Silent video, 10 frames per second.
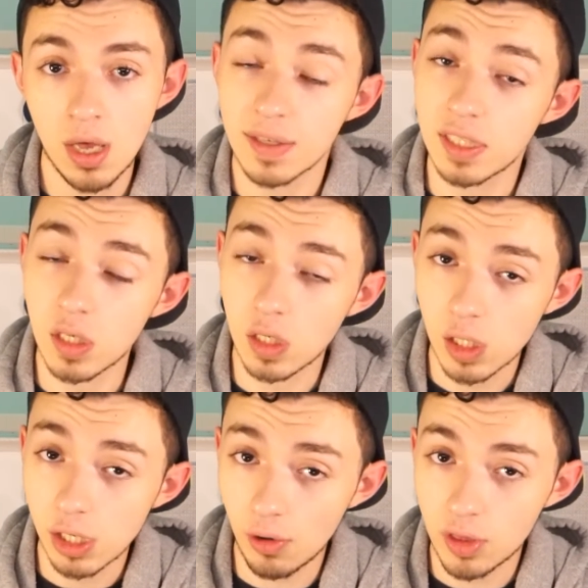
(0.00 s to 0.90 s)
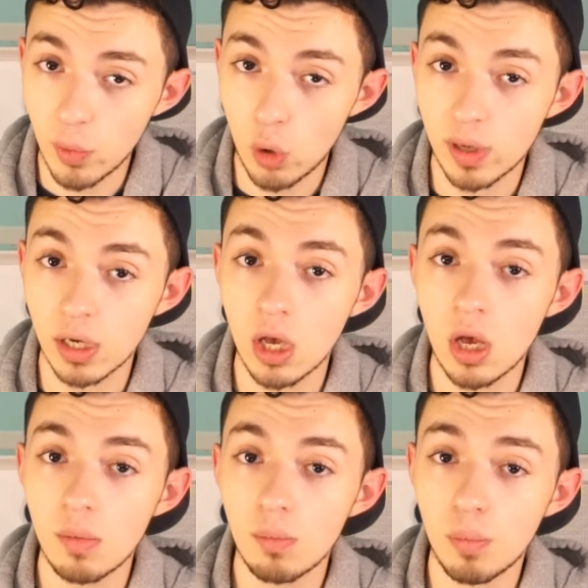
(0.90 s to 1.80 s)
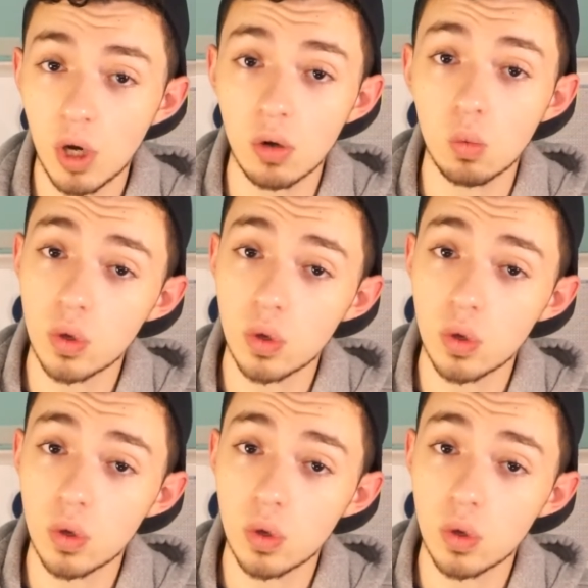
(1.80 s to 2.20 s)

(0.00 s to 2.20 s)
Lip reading: This is unclear at the moment, but